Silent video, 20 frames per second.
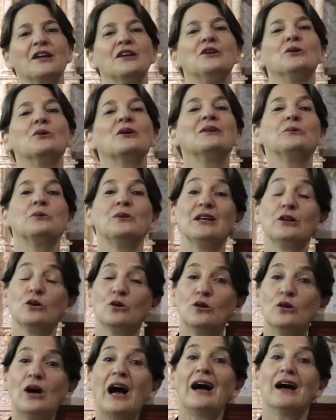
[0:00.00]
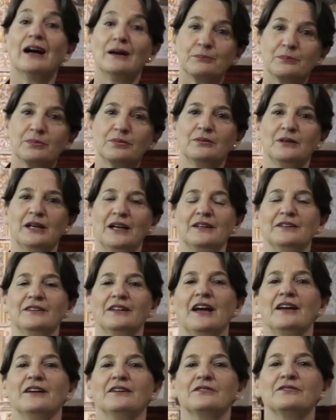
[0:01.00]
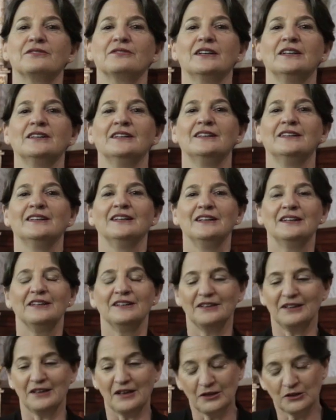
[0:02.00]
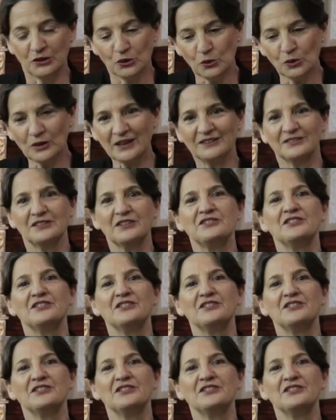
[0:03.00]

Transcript: you will go up and have a look at the